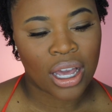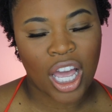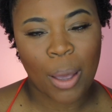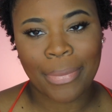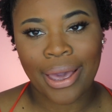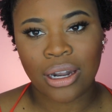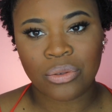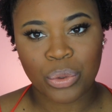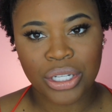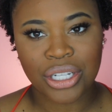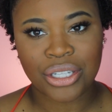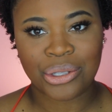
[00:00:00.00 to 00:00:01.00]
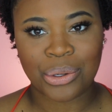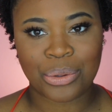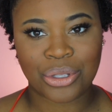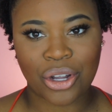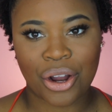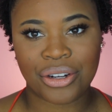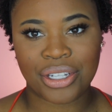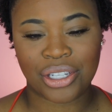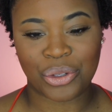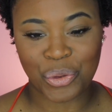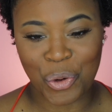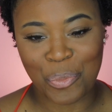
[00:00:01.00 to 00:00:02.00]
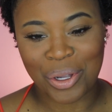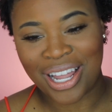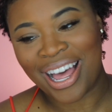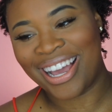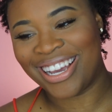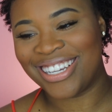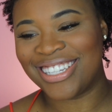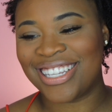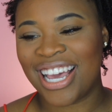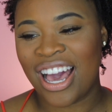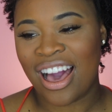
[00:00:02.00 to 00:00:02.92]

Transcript: coming out of winter, so it'll start to normalize